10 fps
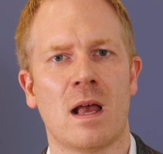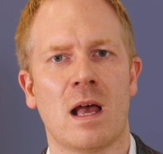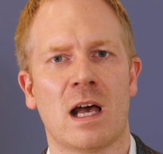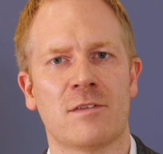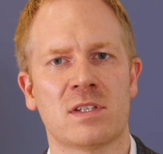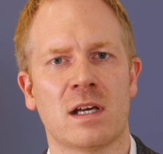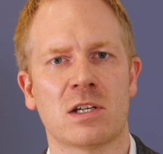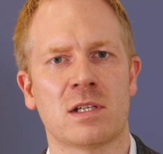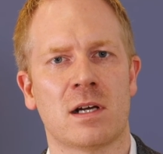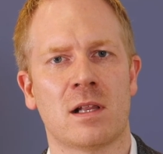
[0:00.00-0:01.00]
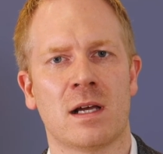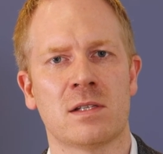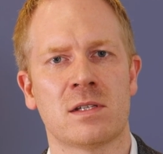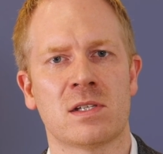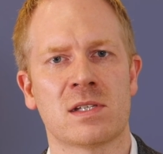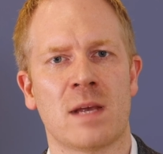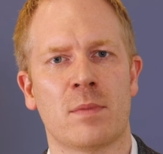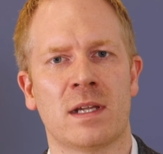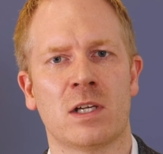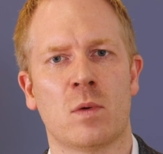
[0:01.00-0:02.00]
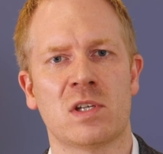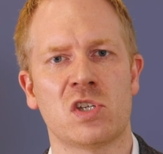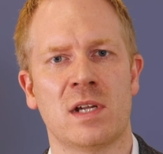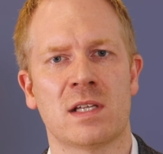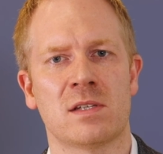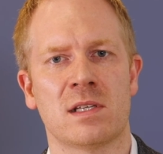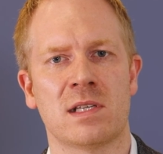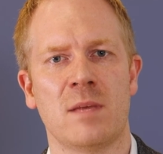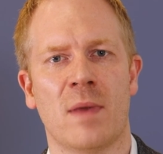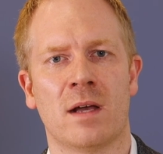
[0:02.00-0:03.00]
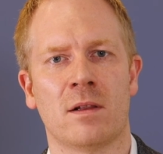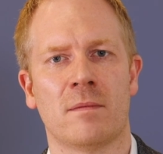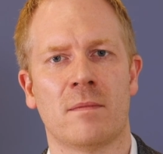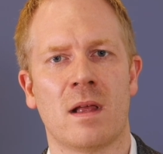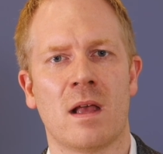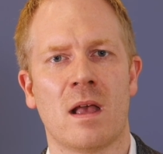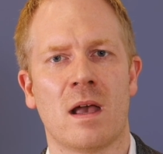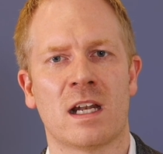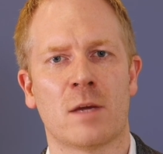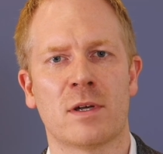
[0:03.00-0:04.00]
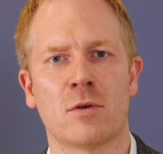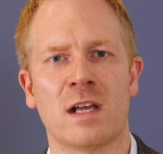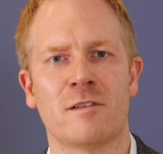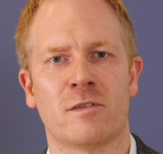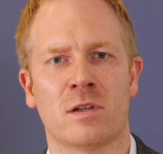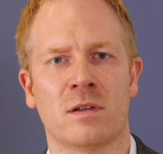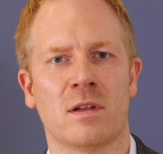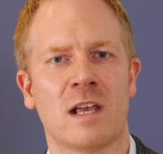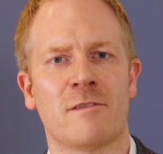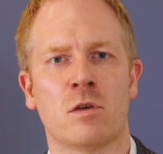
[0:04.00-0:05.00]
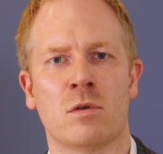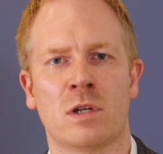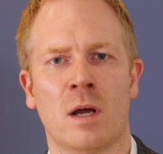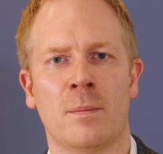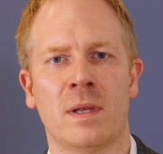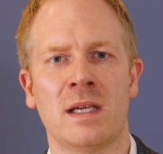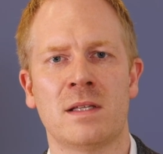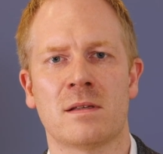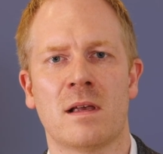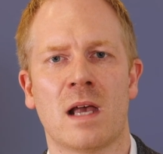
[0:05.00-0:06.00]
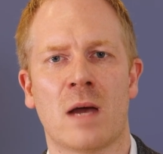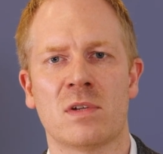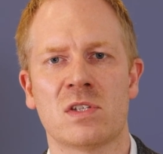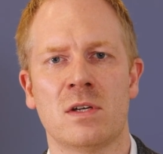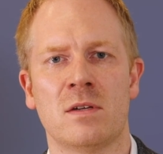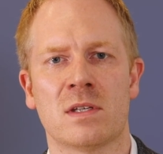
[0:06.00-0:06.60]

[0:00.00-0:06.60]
I have attached our client and estate planning questionnaire to this email, and I'll be grateful if you would complete and return